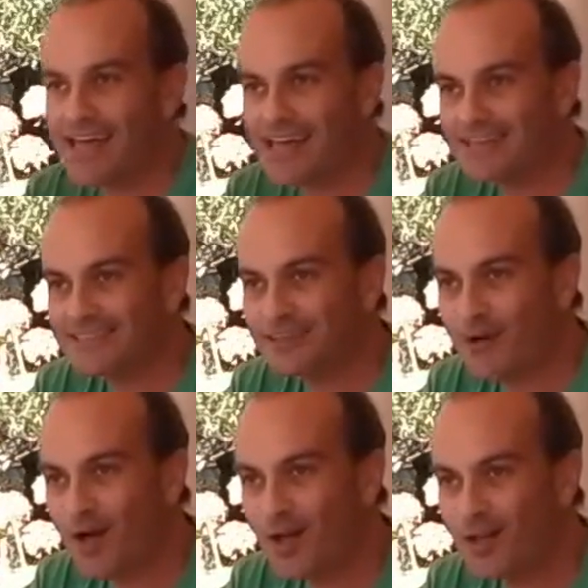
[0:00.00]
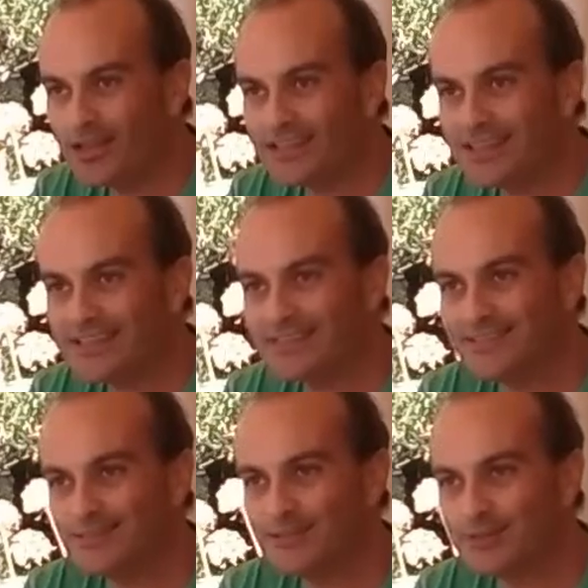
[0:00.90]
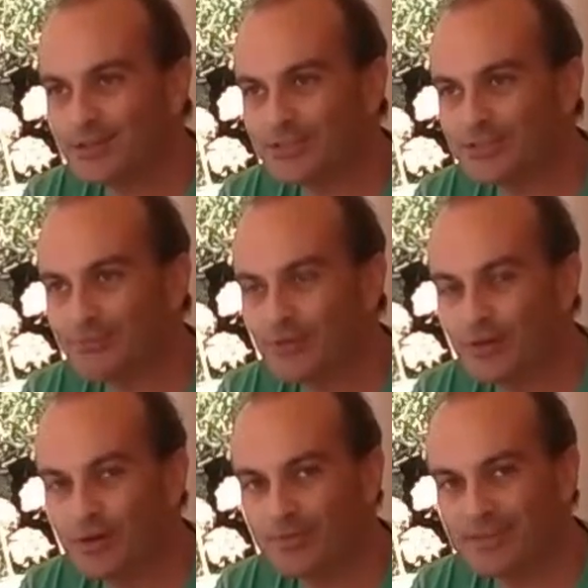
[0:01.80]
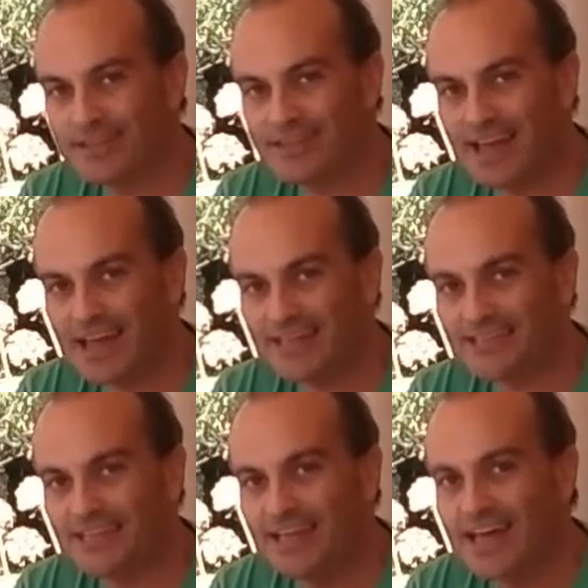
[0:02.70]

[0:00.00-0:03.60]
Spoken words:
and the goal is to transform the text